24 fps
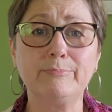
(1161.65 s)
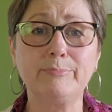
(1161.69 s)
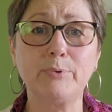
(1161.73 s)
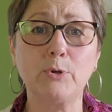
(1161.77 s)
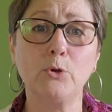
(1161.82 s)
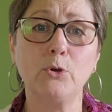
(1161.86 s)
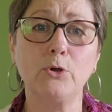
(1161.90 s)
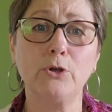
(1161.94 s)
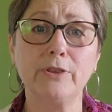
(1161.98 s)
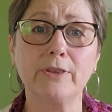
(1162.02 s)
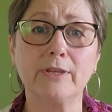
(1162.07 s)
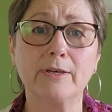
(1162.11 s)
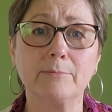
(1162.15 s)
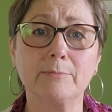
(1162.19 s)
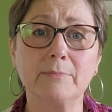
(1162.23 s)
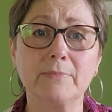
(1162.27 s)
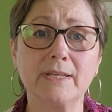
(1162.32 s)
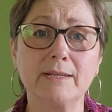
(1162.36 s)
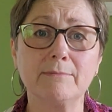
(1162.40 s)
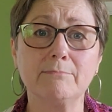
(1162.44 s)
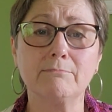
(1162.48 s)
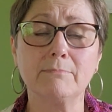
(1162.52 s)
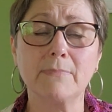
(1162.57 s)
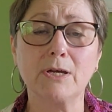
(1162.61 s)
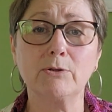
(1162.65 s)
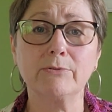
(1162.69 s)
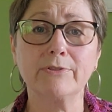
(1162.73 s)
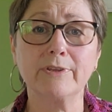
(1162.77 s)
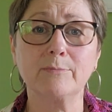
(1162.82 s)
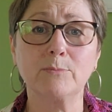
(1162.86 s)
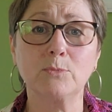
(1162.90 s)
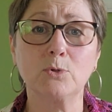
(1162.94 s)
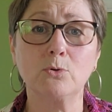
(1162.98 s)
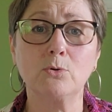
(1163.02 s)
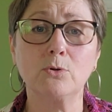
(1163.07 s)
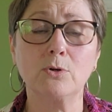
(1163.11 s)
burn them and melt
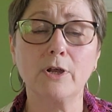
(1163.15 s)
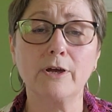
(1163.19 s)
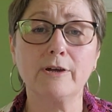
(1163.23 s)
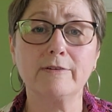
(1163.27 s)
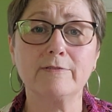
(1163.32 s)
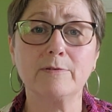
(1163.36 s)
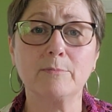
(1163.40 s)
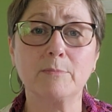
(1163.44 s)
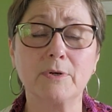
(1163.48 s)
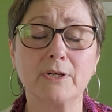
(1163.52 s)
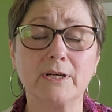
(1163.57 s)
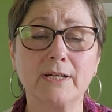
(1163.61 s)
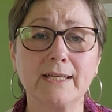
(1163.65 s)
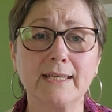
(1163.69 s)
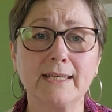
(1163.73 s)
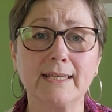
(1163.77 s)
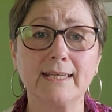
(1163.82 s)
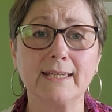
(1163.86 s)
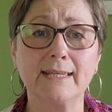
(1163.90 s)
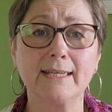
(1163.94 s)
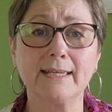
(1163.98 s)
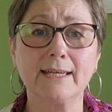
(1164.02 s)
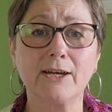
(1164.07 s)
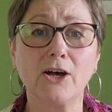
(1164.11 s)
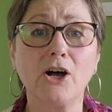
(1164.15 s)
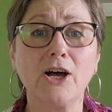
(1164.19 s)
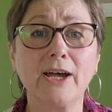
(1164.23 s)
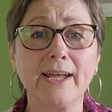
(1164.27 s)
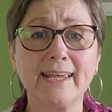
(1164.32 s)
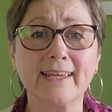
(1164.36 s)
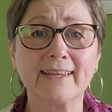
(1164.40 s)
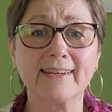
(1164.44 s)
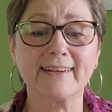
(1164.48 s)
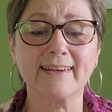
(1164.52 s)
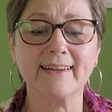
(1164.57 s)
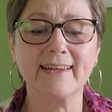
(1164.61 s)
them all over my
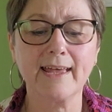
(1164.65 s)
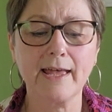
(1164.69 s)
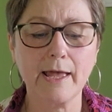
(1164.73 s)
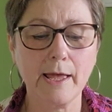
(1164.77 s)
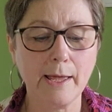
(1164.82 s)
iron.